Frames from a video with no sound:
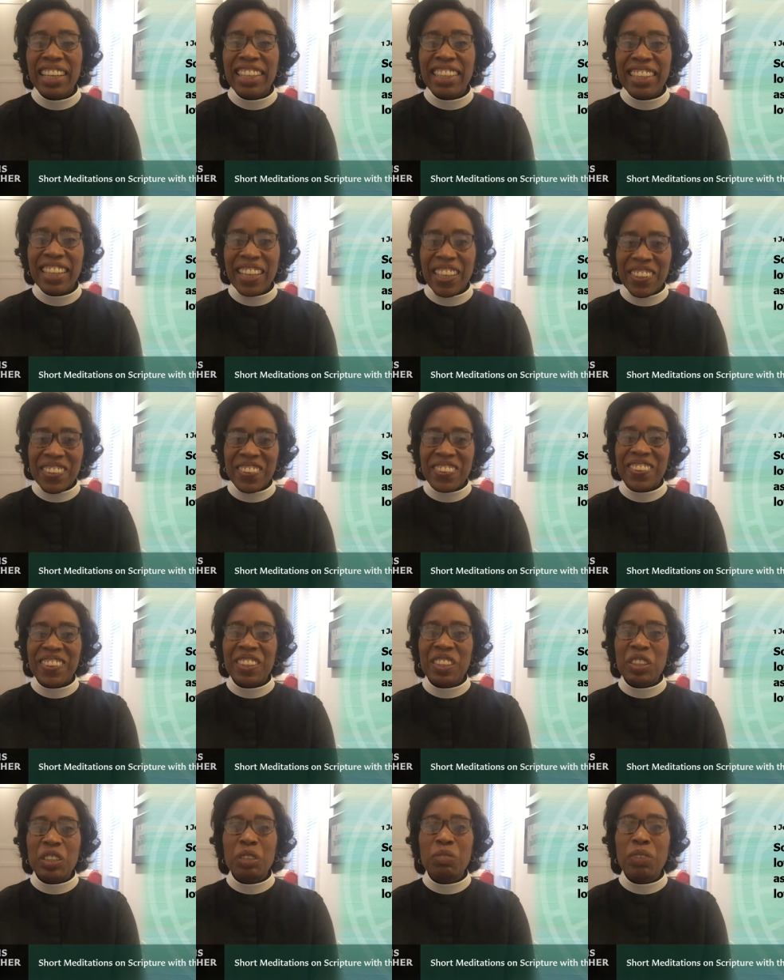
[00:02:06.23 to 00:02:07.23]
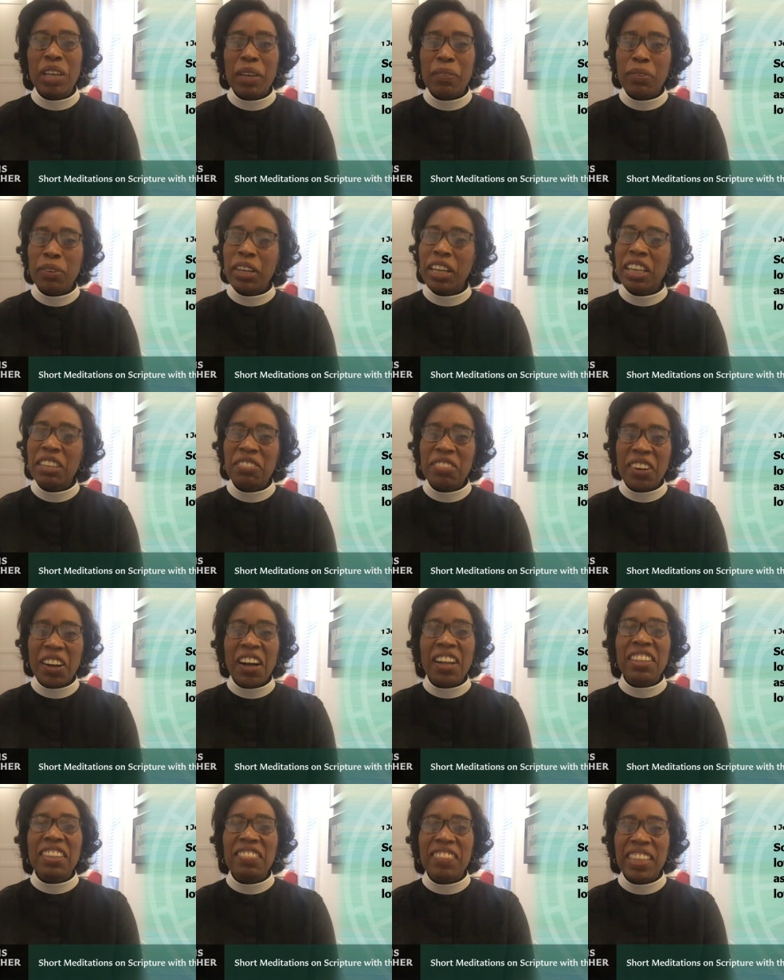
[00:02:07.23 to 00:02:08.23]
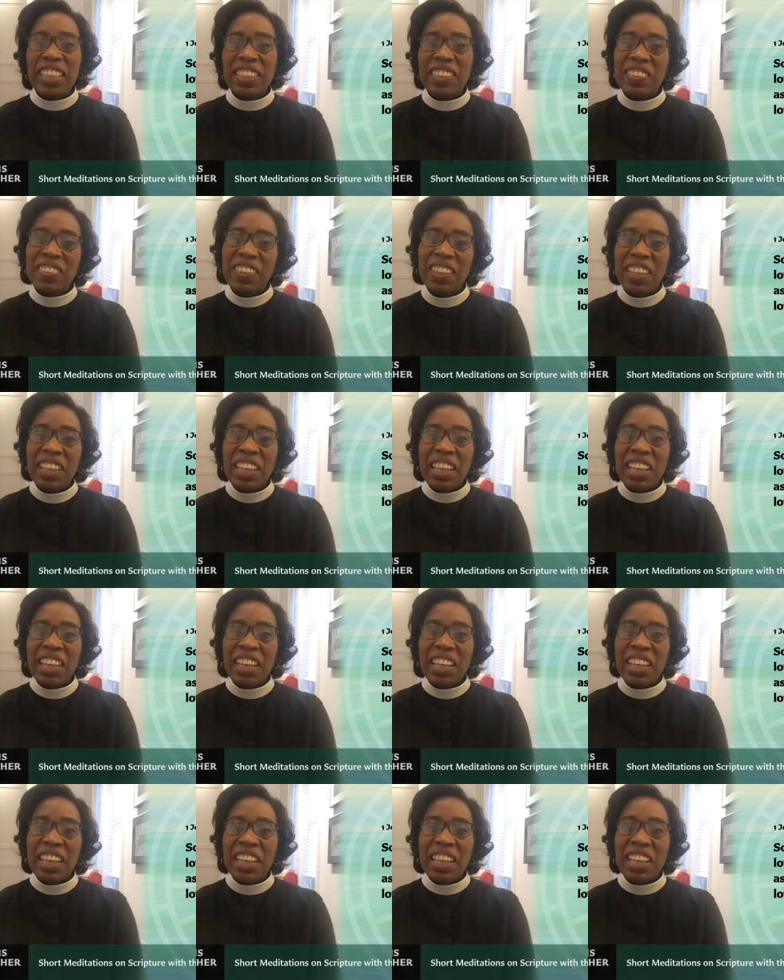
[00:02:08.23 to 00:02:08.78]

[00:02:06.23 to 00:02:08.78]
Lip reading: Yes, this is my prayer for all of us,